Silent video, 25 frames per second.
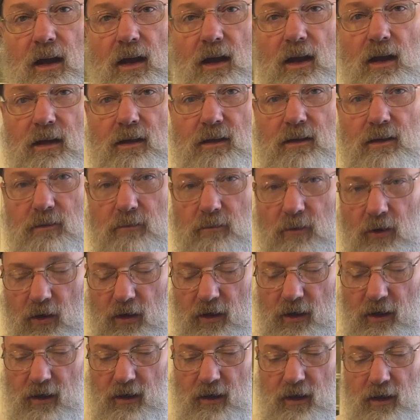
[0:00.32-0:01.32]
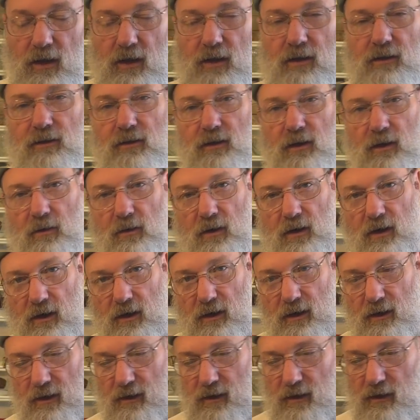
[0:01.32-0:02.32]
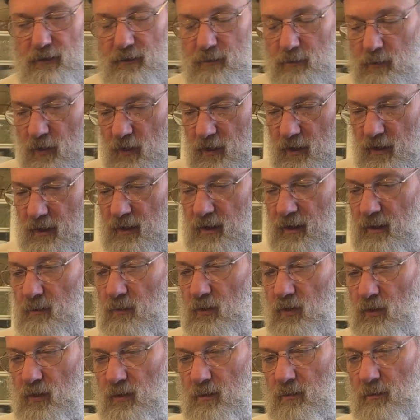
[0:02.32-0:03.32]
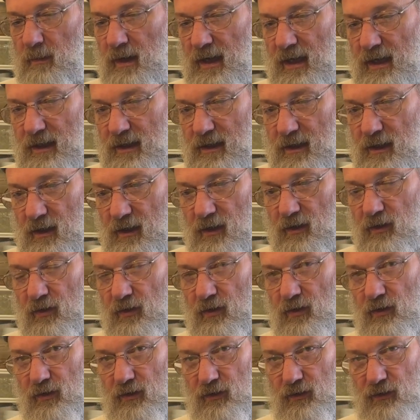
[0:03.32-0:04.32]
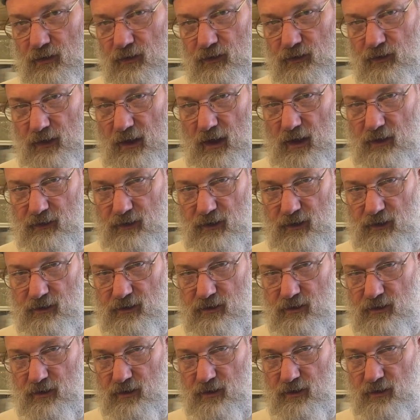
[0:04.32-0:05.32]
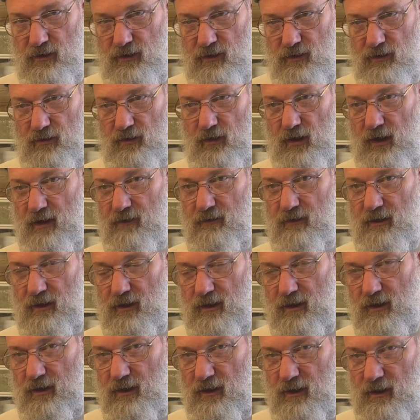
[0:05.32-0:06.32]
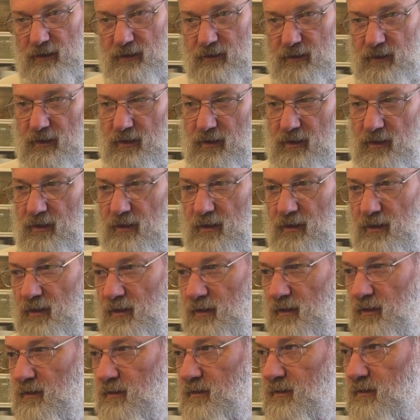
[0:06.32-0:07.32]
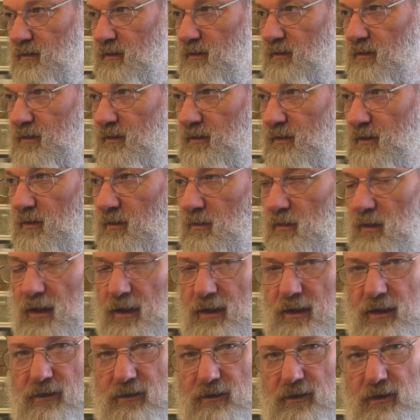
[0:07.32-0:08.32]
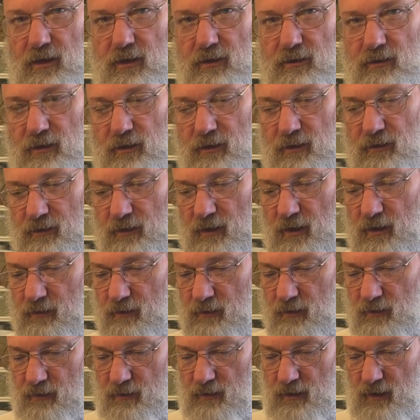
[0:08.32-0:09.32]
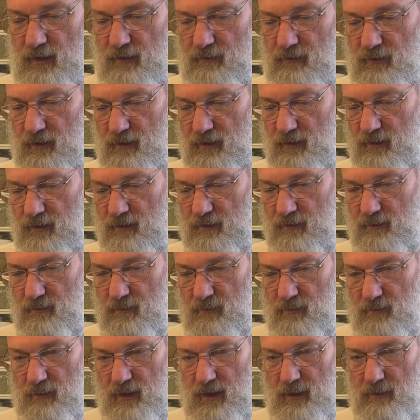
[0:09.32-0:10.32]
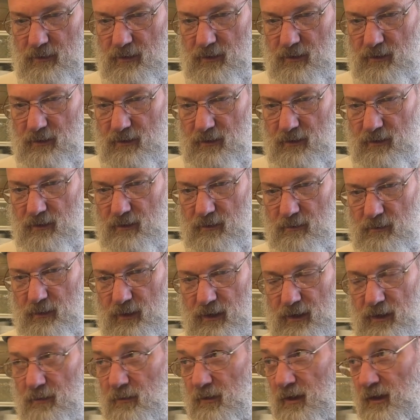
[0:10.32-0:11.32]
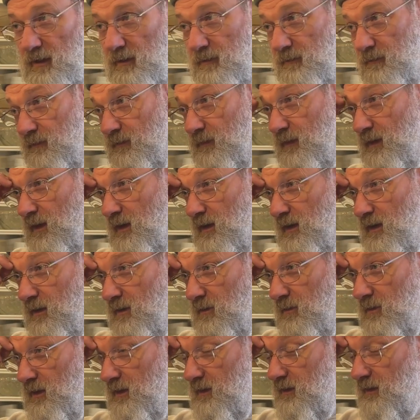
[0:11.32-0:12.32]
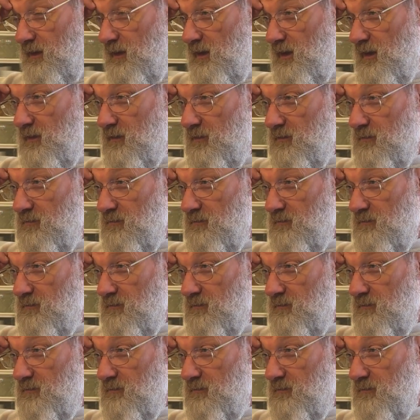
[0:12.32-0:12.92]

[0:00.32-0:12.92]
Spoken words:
Hey, good morning. So this morning I'm gonna make sausage gravy. That's I guess country sausage gravy maybe. But anyway, what is it called?